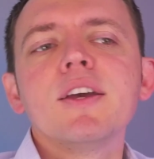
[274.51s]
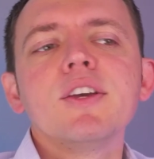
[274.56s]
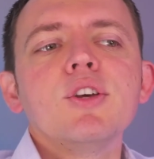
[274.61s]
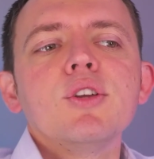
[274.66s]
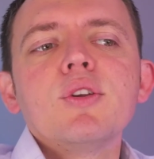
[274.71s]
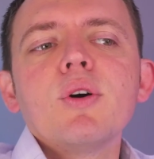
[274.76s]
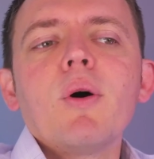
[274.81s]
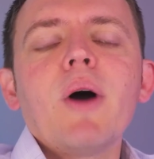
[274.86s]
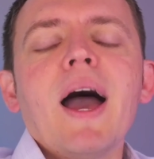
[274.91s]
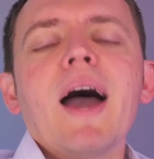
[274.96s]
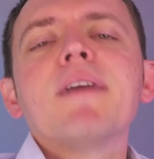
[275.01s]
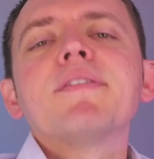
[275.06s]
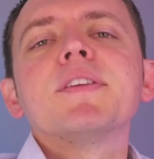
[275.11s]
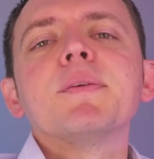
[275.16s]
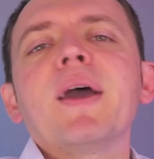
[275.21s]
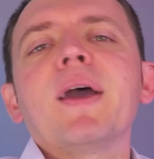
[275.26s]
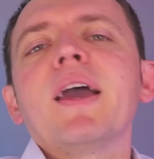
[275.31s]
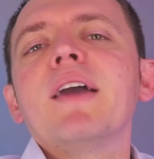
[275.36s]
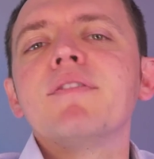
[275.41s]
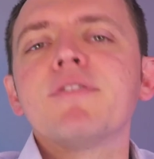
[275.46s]
You don't have
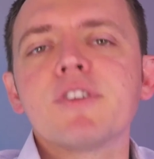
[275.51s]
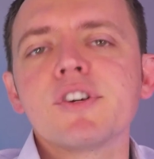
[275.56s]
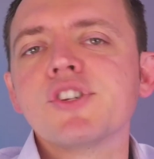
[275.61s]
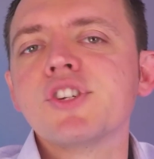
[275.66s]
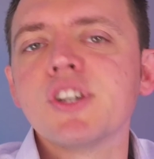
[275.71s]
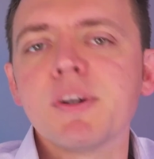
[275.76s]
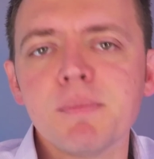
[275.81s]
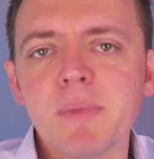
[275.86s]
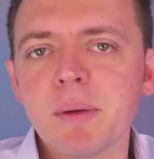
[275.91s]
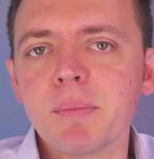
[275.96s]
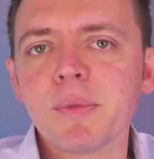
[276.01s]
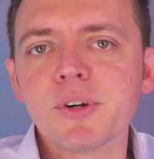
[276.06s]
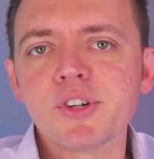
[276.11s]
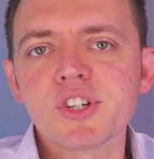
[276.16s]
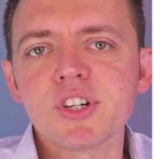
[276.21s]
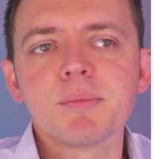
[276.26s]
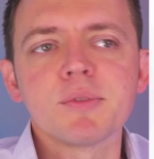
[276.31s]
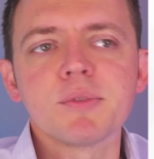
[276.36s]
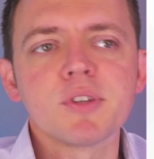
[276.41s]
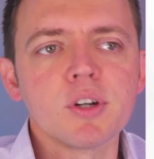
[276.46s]
to pay for a gym
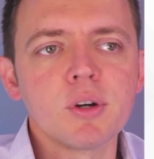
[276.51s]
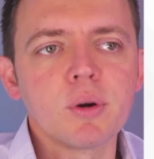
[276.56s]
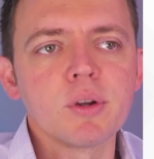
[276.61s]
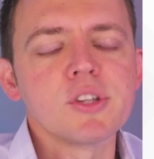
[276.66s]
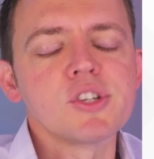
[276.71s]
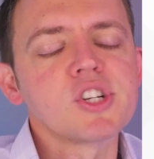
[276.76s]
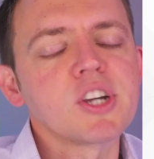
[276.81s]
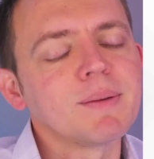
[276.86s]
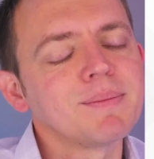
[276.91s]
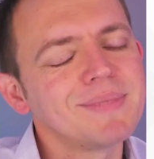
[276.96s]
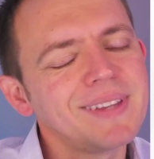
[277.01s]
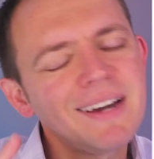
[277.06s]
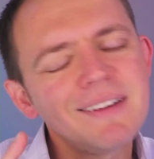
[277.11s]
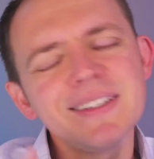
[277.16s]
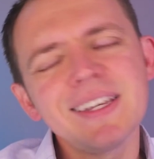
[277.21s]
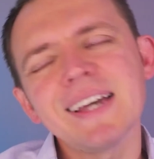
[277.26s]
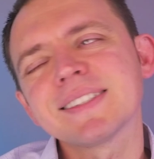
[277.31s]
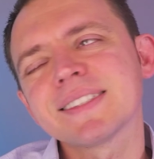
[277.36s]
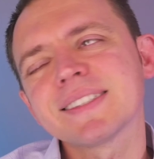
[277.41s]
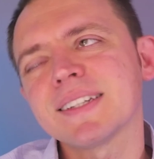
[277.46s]
membership to go to the gym. Now,
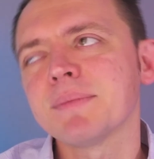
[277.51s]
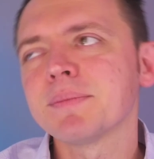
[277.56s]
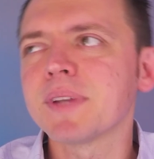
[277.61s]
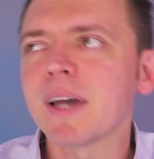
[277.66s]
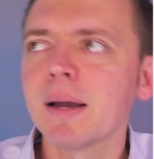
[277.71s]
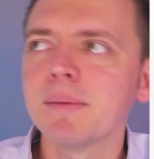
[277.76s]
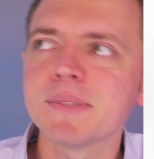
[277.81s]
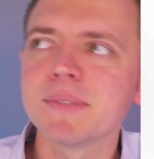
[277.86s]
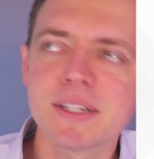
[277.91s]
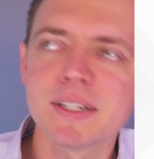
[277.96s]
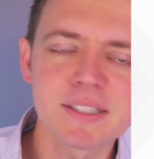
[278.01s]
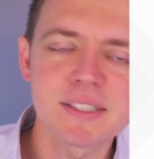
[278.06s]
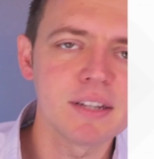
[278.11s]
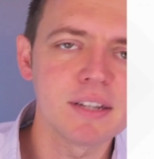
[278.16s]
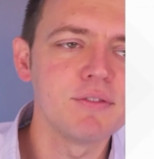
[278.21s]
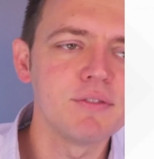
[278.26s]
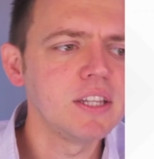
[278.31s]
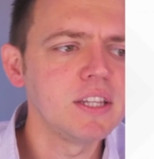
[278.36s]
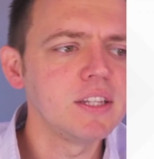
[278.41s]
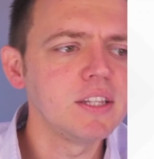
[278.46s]
yes, sometimes it is
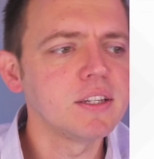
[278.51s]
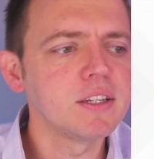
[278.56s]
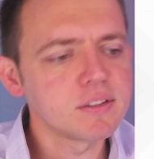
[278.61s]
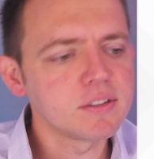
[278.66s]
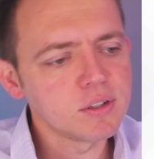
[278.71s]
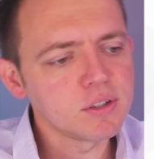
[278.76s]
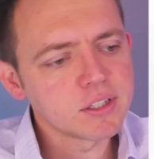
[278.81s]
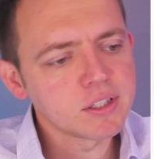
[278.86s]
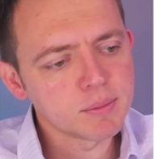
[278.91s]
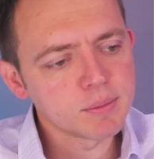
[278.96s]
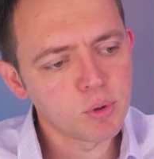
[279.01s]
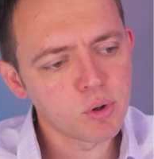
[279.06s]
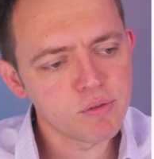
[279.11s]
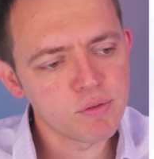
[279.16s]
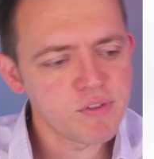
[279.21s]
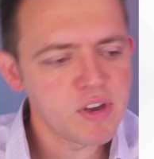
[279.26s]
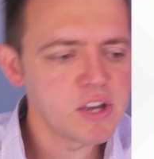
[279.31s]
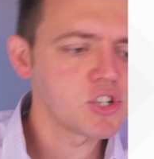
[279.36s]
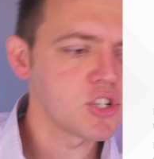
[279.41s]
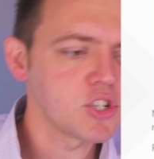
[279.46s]
convenient. You get the
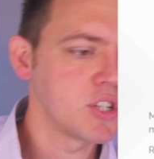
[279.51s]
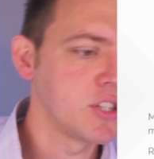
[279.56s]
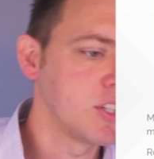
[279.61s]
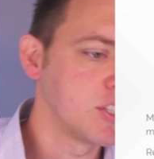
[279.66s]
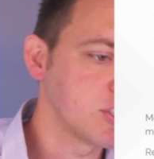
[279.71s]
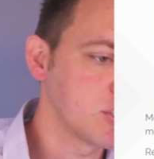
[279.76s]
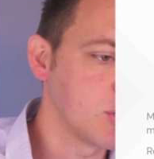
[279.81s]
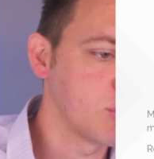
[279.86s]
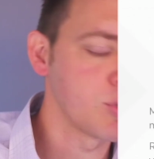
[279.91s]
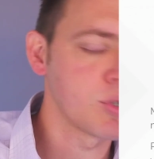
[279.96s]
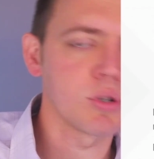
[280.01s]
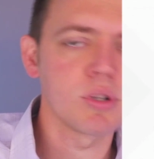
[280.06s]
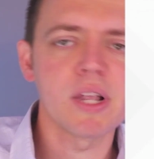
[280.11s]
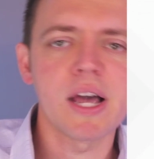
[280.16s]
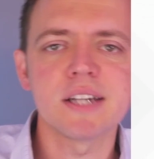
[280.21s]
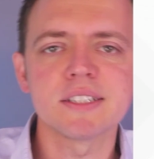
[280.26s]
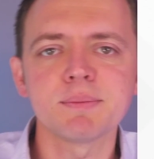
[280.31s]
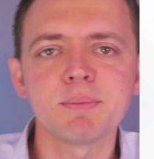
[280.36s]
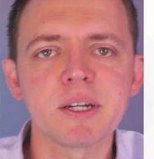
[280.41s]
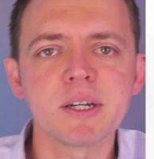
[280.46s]
motivation, the social
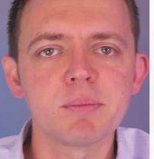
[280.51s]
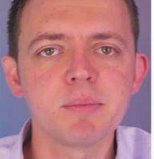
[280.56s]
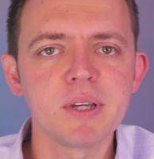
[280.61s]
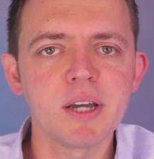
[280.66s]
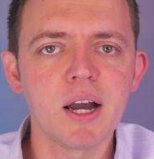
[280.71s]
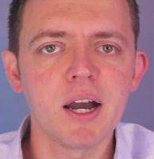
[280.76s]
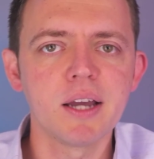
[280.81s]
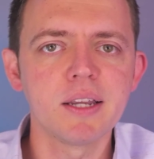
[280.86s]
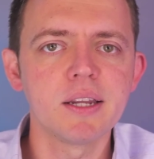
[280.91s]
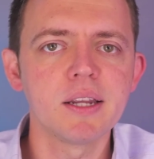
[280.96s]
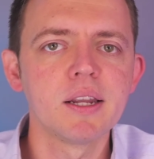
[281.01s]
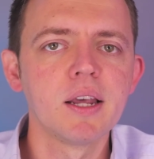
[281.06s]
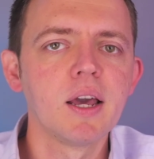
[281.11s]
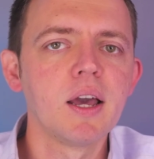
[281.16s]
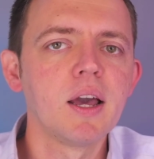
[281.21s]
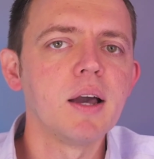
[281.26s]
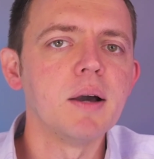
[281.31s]
aspect behind it.